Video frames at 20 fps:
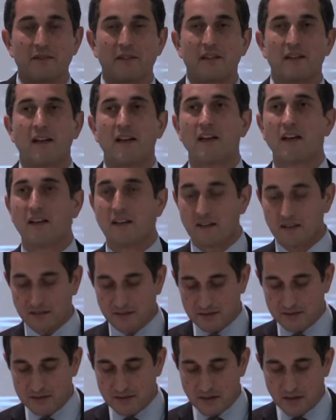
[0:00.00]
uh, is,
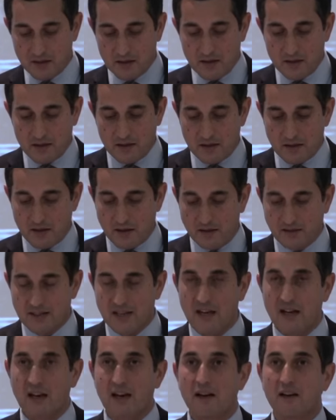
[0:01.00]
is
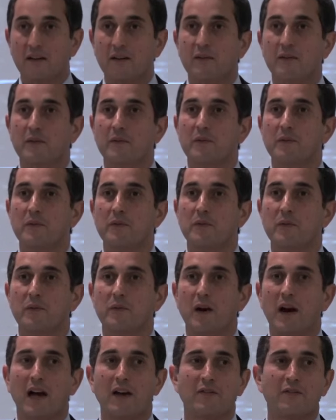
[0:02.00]
the
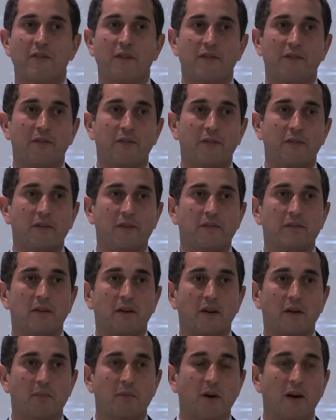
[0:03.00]
wife of
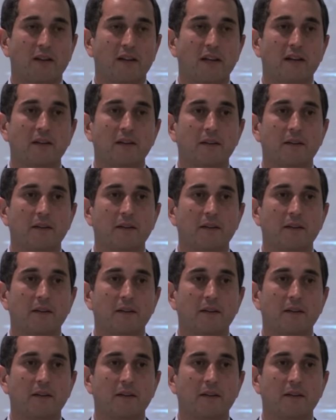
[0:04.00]
our brother.